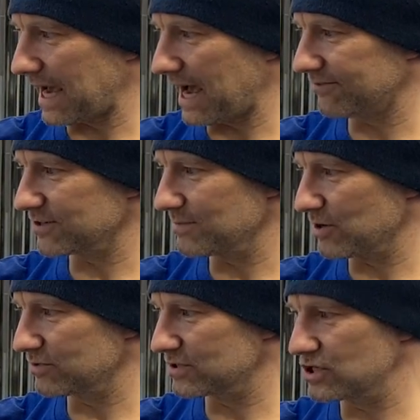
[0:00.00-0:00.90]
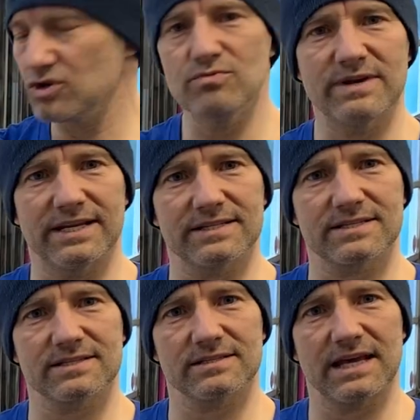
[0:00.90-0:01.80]
after about 2
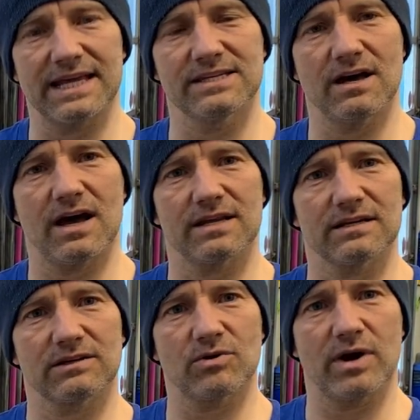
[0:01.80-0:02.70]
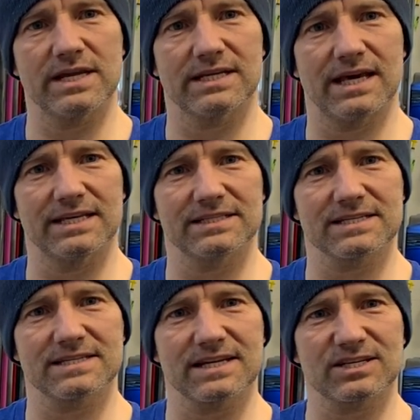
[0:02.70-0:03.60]
minutes and not quite getting
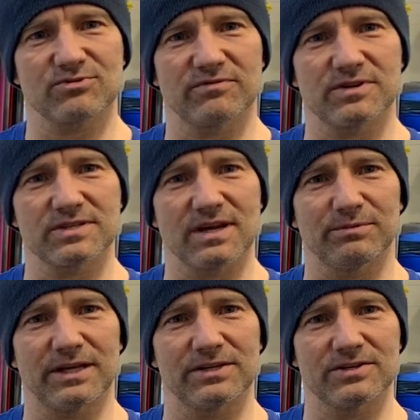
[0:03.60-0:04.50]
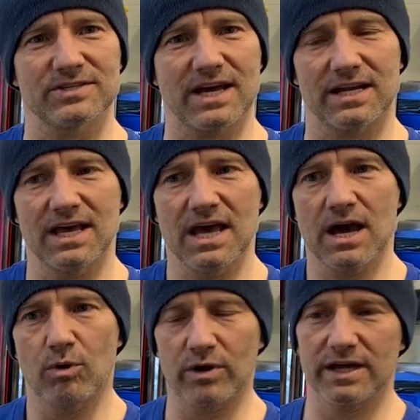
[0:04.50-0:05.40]
to 6 reverse double unders yet,
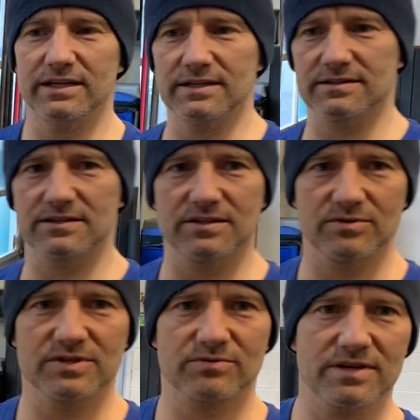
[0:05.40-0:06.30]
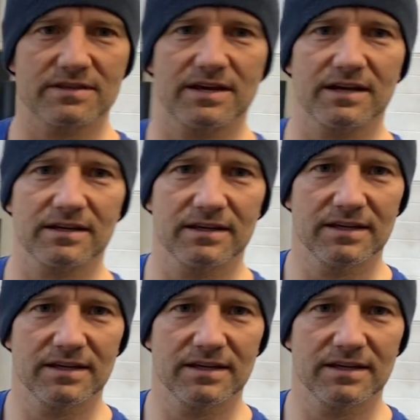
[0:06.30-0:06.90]
what I needed to do was rethink